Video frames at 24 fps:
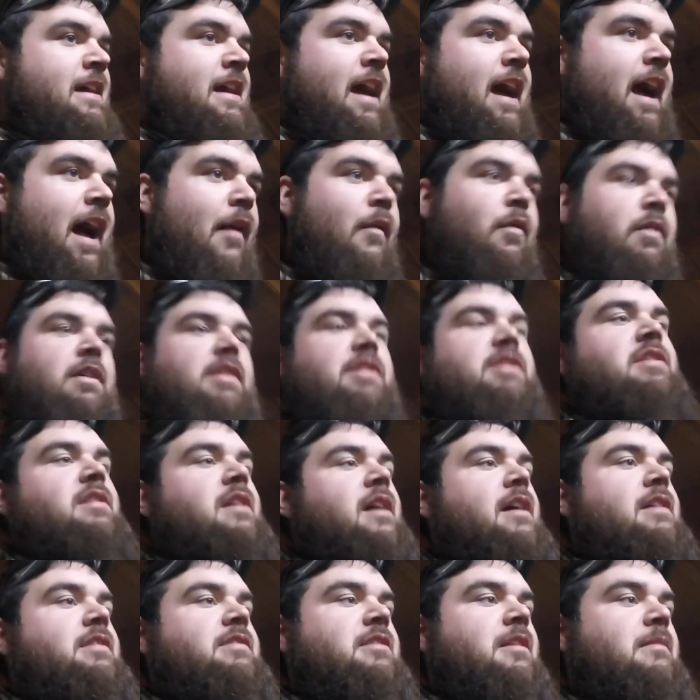I want to
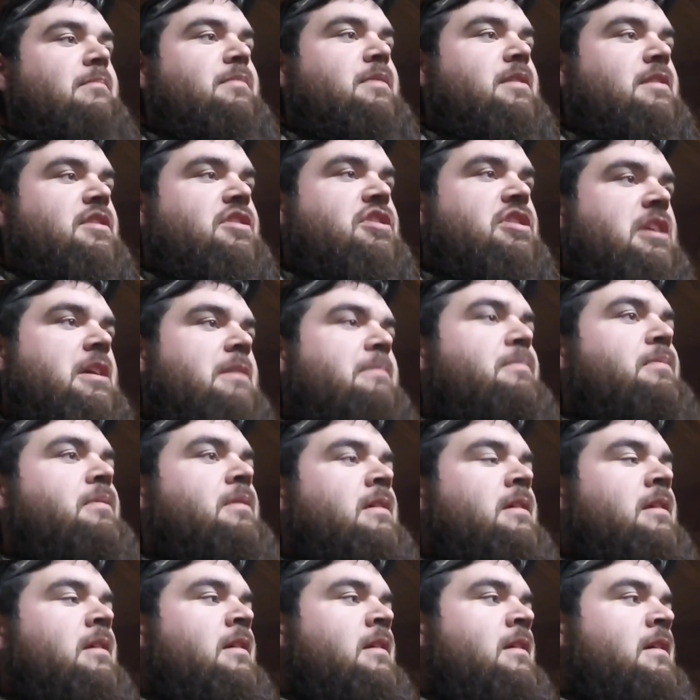try something cheap,
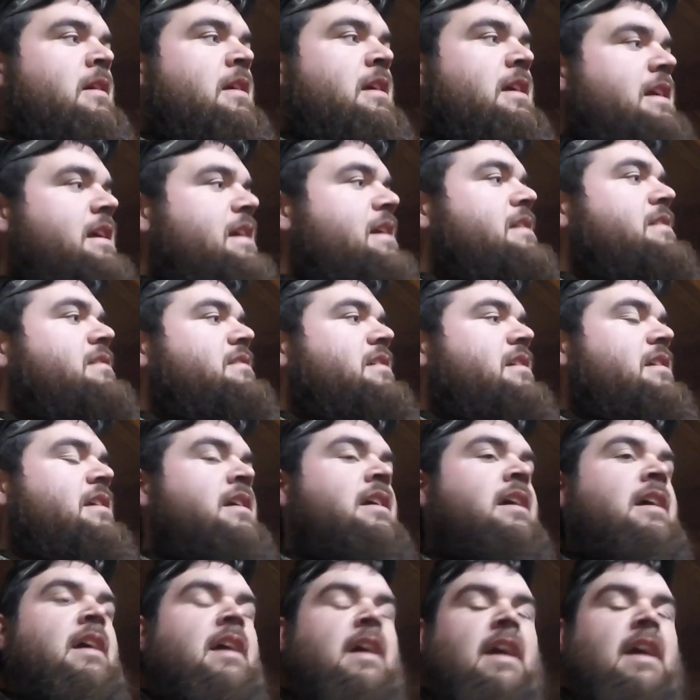easy.